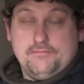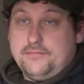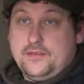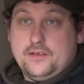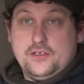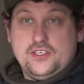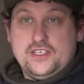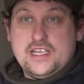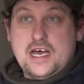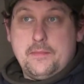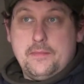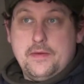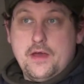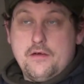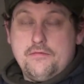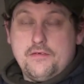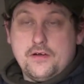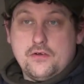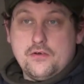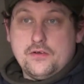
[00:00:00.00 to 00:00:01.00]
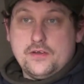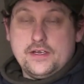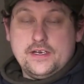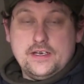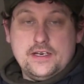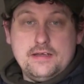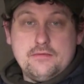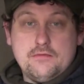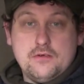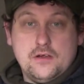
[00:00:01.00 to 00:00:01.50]
It snapped me off, I couldn't get
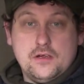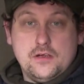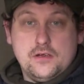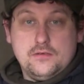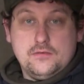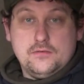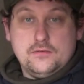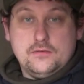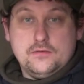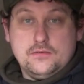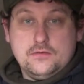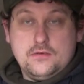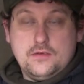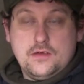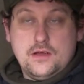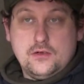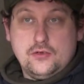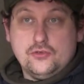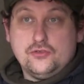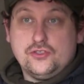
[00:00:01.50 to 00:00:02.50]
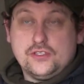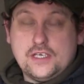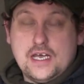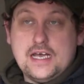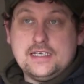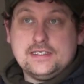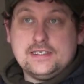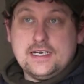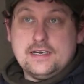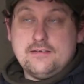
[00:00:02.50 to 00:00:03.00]
in it with a good
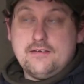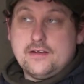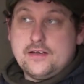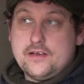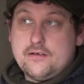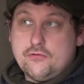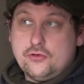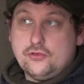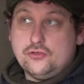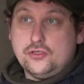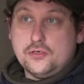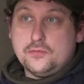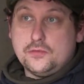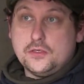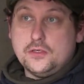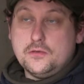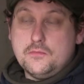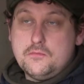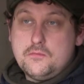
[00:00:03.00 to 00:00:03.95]
size, and I reckon a good double.